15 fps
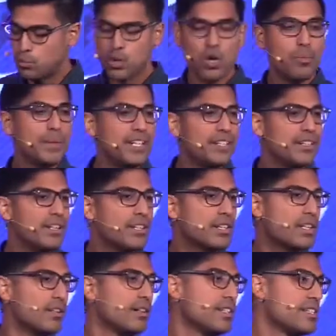Roman
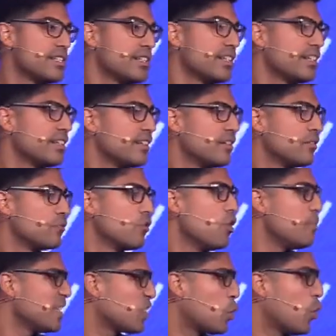currency,
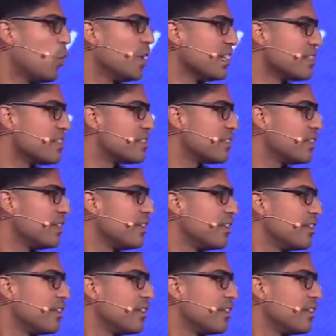Roman coins.